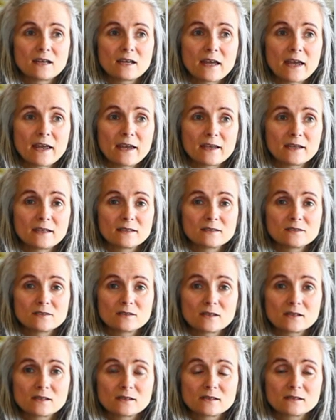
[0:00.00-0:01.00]
and
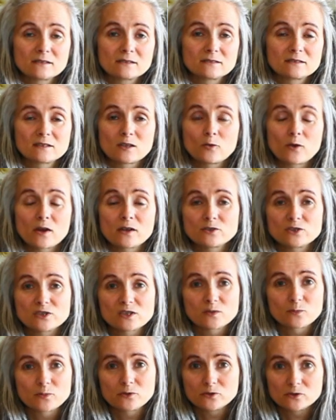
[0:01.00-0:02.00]
so I
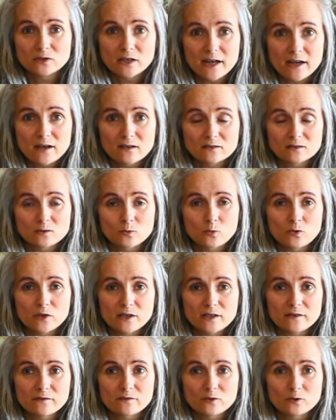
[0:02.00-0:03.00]
just pull out
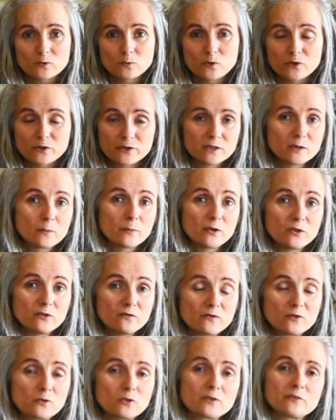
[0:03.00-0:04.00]
whatever we're in the mood
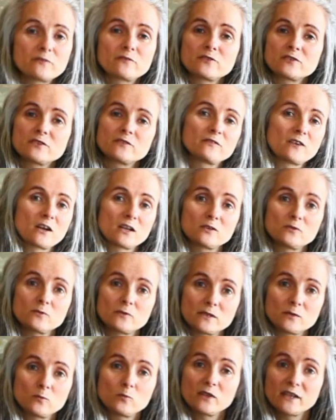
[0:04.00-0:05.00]
for the
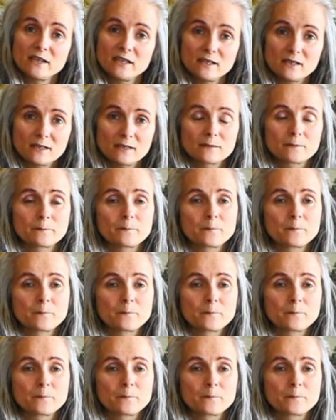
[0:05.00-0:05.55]
following week.